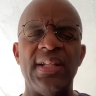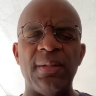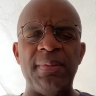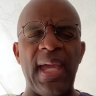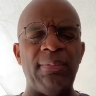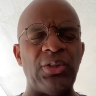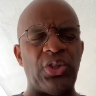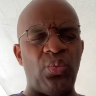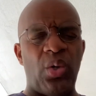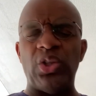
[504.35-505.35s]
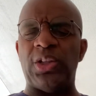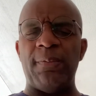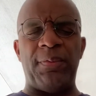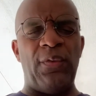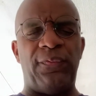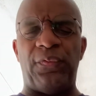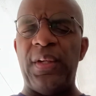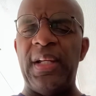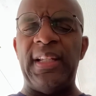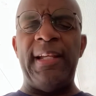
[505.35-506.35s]
to be able to worship you
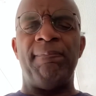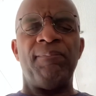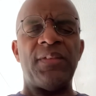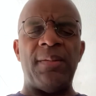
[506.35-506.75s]
freely,